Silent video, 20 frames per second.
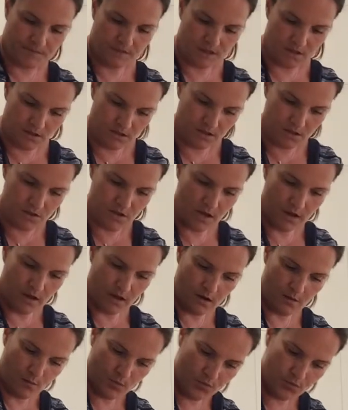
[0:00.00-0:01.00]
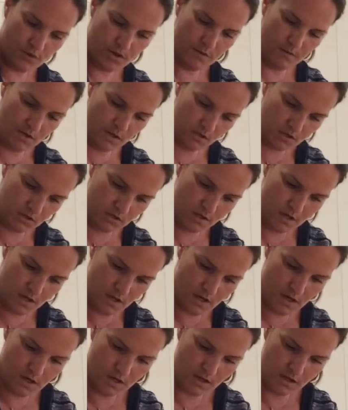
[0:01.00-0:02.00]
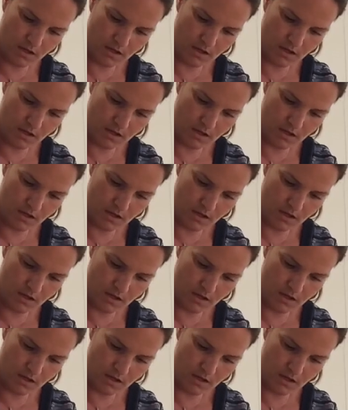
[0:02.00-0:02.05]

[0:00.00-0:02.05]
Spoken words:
and I think I'm pretty much there,